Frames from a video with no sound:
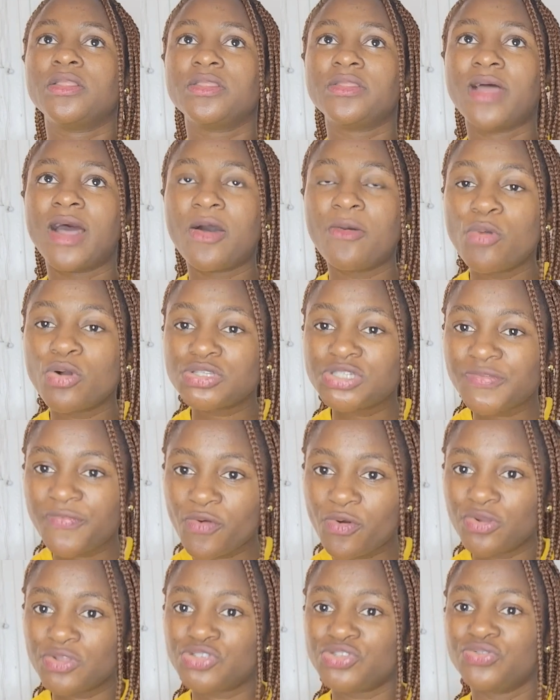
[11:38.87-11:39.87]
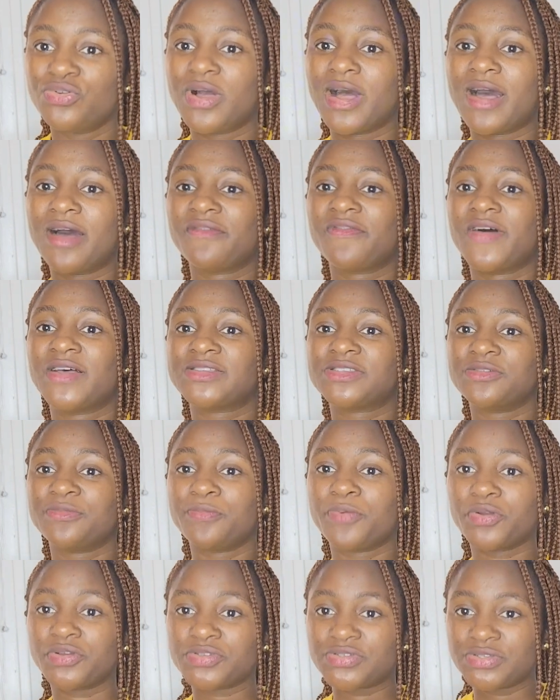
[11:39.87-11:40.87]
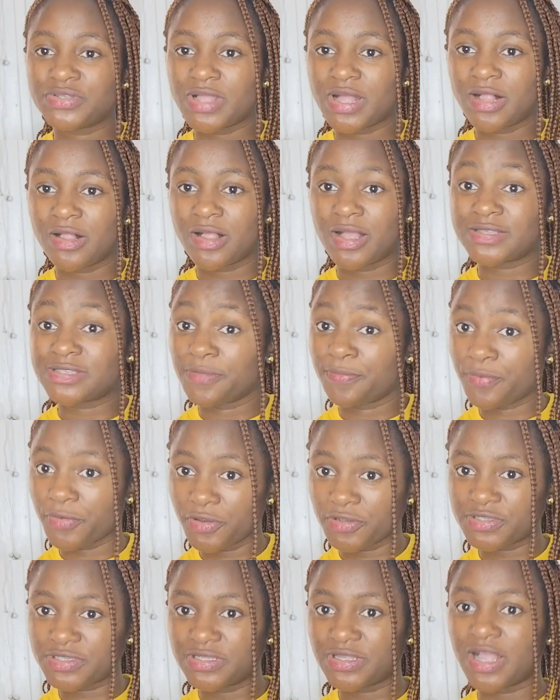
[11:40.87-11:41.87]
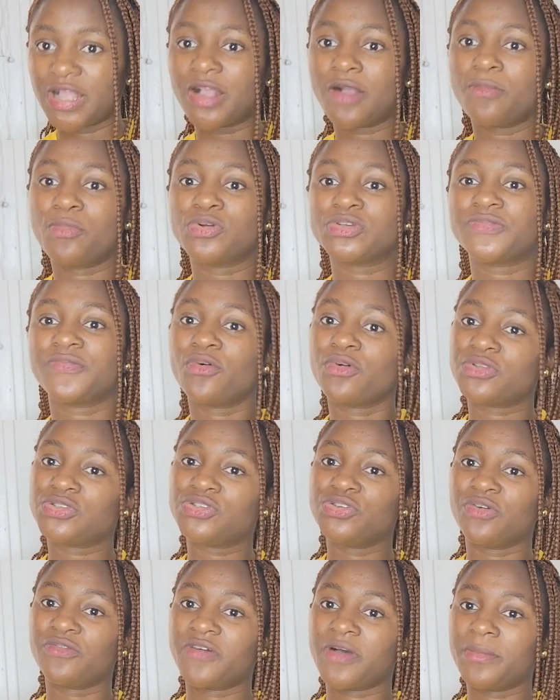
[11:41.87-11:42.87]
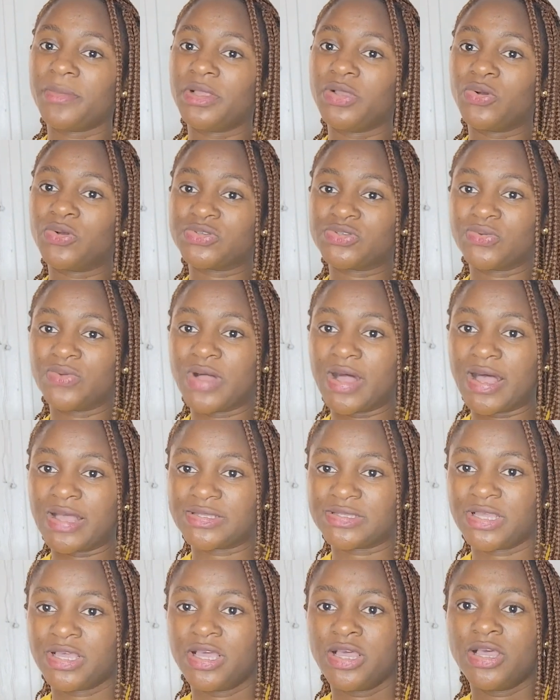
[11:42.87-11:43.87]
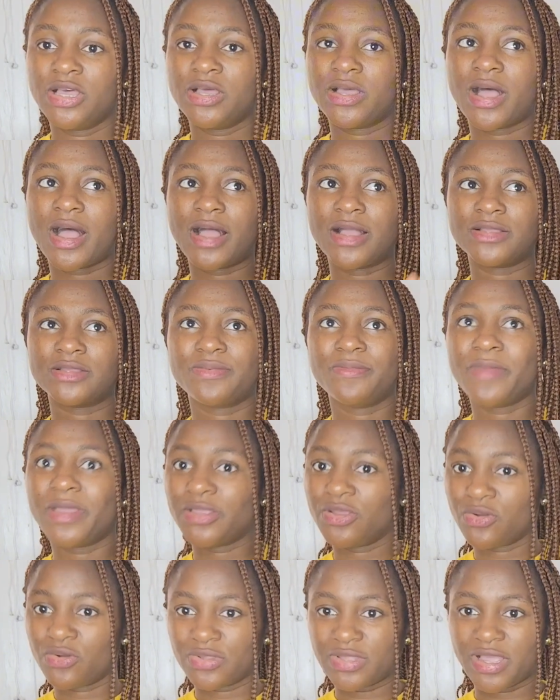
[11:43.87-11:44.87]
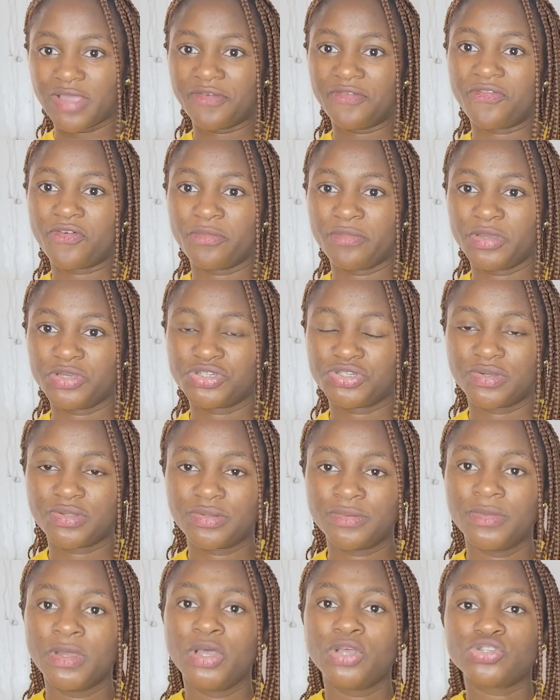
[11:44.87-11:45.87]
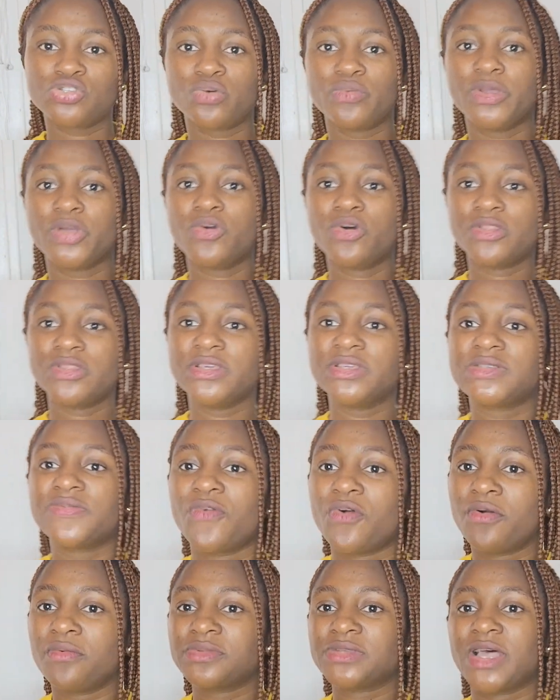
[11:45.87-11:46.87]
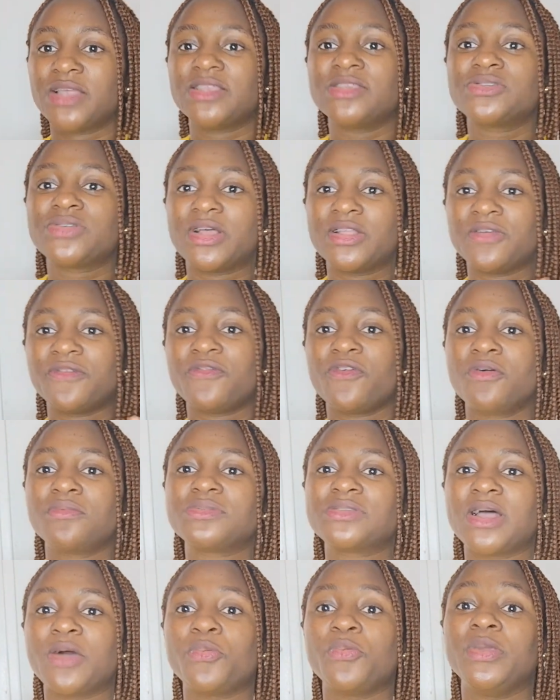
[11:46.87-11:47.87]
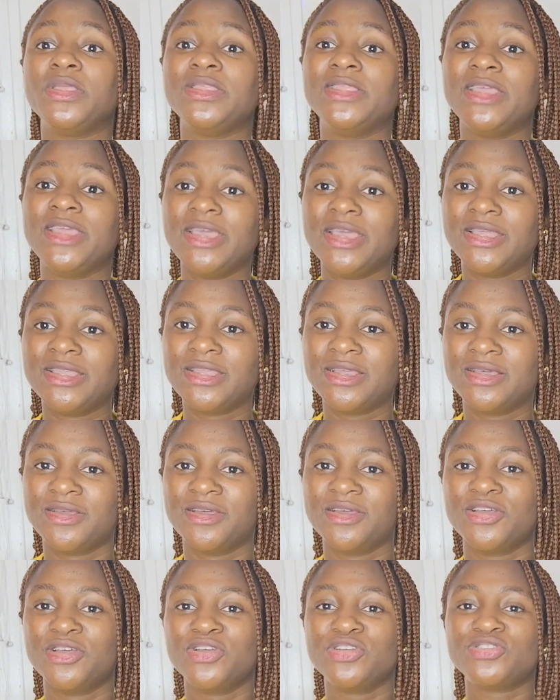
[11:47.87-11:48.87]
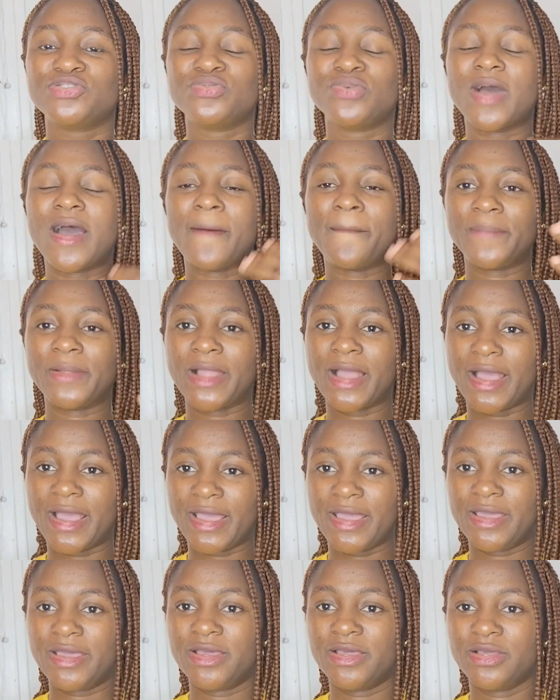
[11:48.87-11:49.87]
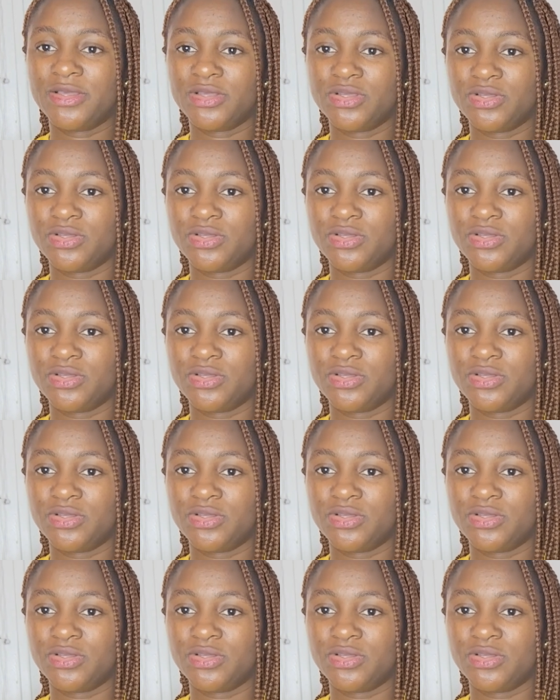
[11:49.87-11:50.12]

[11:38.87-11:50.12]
how much funds you have as a person, and how much funds your family also has, and many other information. So we got these forms, and these are the forms that we need to apply